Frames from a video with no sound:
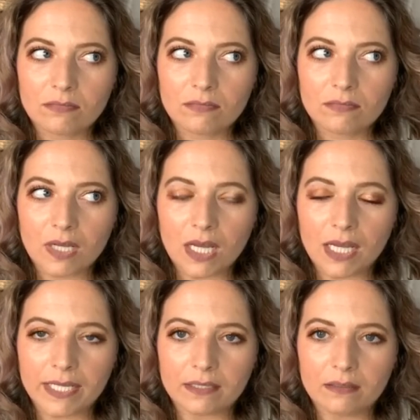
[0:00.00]

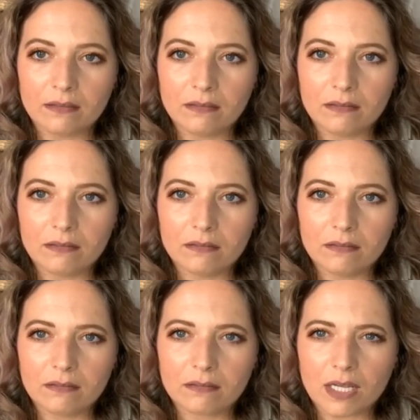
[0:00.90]
I
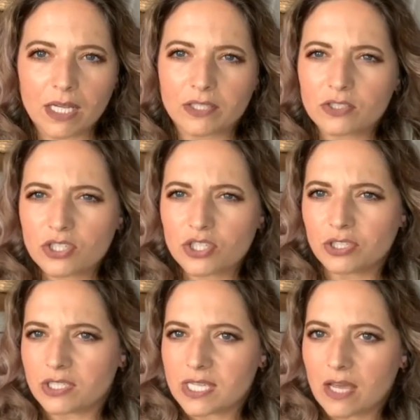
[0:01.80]
I
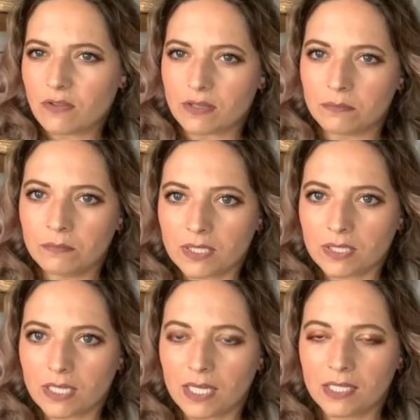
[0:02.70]
should tell them,
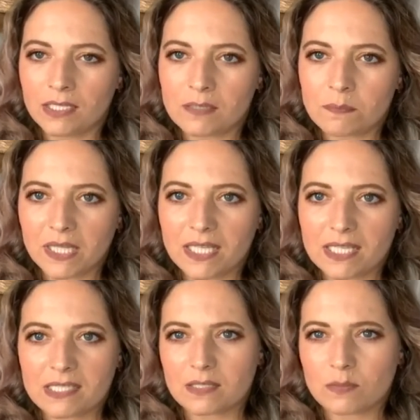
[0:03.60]
but there's
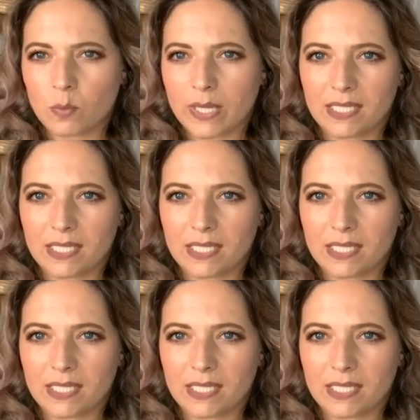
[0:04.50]
this weird